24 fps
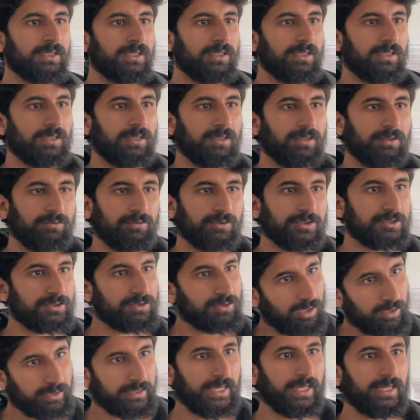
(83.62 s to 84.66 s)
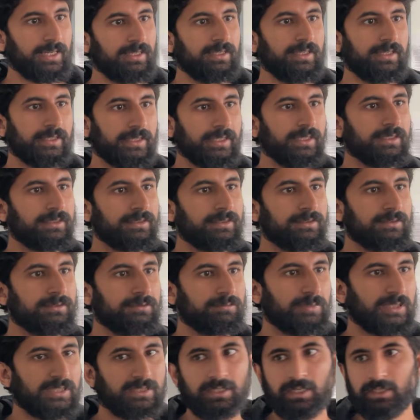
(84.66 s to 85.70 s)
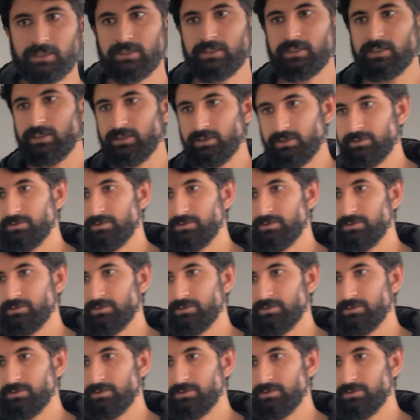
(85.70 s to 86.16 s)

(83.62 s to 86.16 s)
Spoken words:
was not analytic, but rather a